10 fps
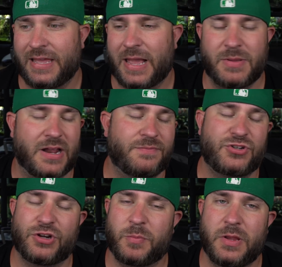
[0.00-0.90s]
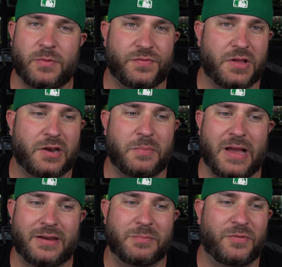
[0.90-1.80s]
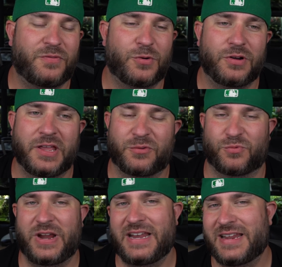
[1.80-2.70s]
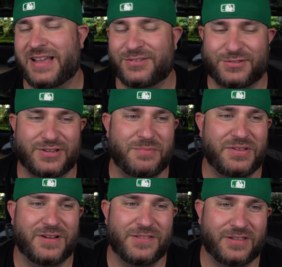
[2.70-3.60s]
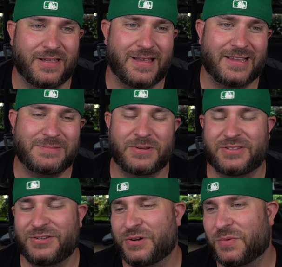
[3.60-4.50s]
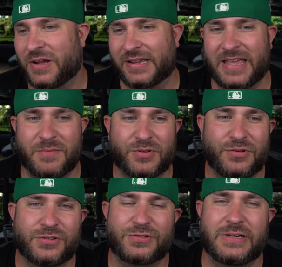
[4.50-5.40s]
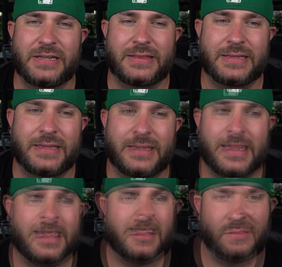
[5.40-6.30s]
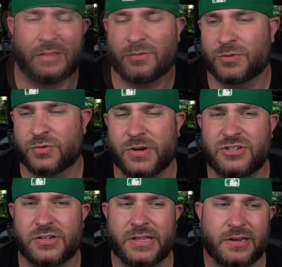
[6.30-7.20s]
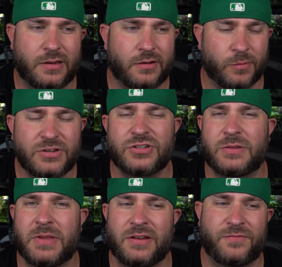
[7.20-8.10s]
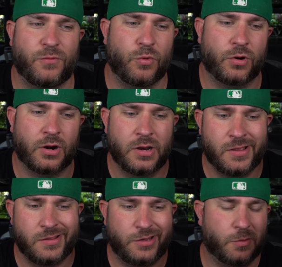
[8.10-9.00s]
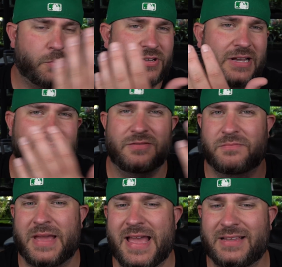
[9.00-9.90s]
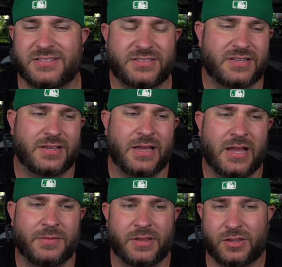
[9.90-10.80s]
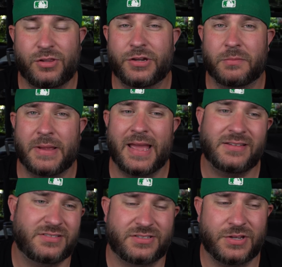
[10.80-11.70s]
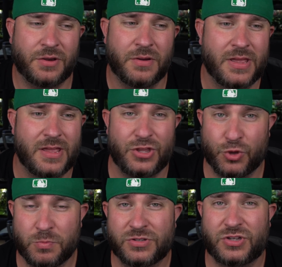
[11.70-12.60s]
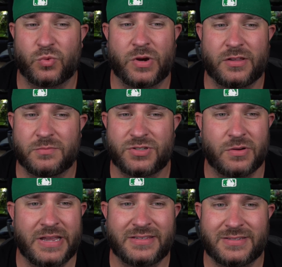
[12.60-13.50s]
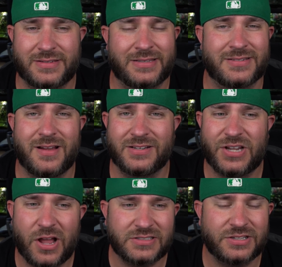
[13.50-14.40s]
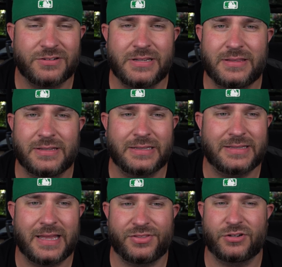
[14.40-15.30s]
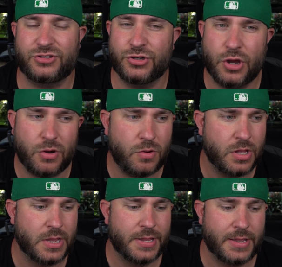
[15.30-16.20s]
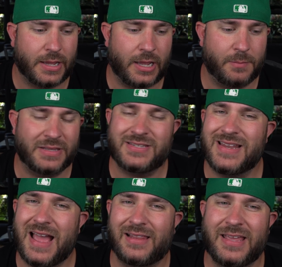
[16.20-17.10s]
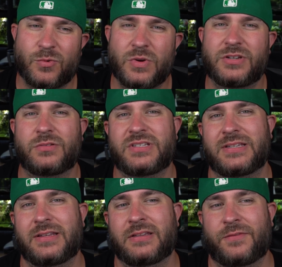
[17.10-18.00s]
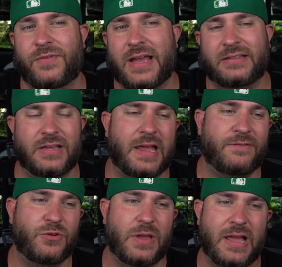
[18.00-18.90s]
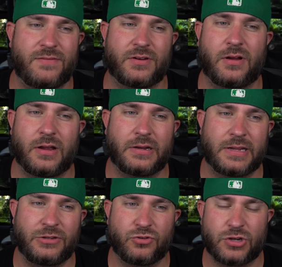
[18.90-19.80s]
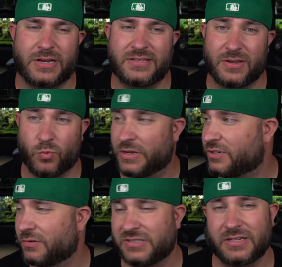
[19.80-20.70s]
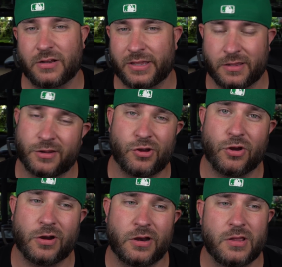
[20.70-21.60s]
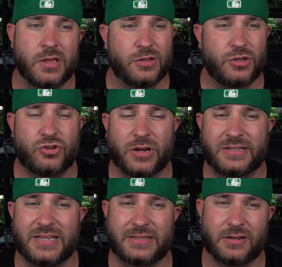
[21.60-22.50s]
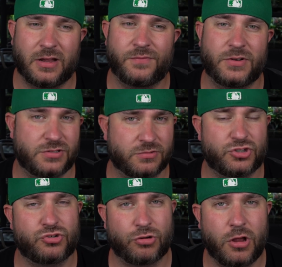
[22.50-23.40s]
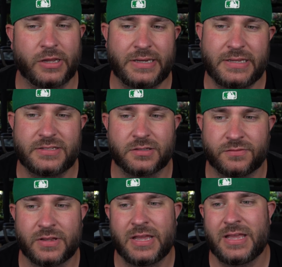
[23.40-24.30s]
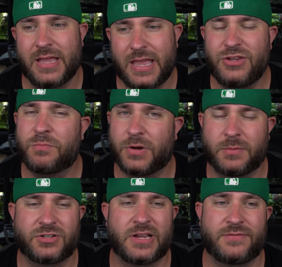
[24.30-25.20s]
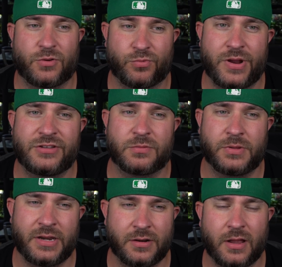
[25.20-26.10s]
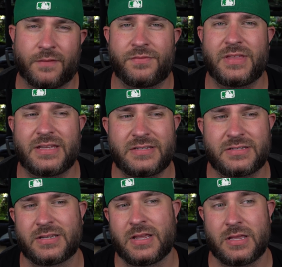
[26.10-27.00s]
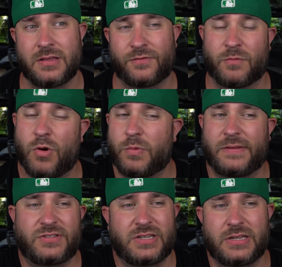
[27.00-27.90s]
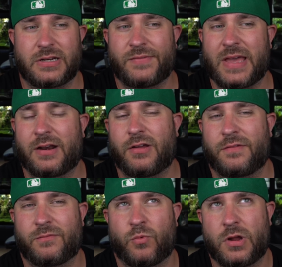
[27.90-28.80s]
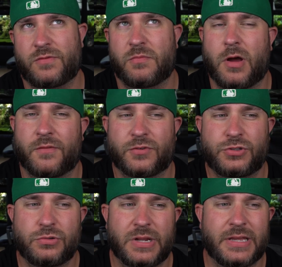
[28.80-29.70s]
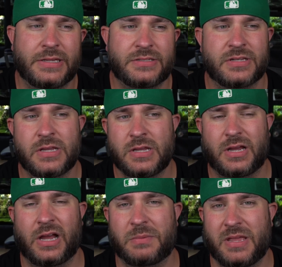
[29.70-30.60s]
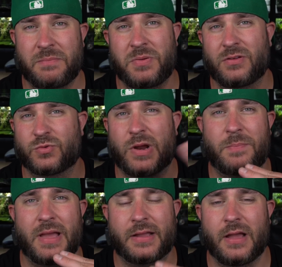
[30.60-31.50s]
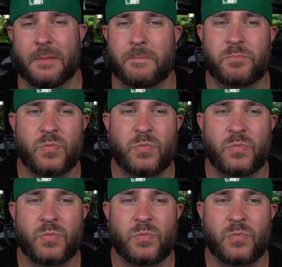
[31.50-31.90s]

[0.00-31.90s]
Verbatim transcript: I mean, I'm sure people thought about it before, like Rain-X or something on the glass, but don't want chemicals or anything. And it was originally originally made for you know protective masks, um, like clear masks, so humans can wear them. So it's it's non-toxic or anything like that. There's no um, it's not like window tint in the fact that after you have it on and you try to take window tint like on a car, you try and take that off, there's a strong adhesive and you pretty much have to razor blade it off. This, from what we've seen, I've had it on, one of them on for two days, um, it peels right back up.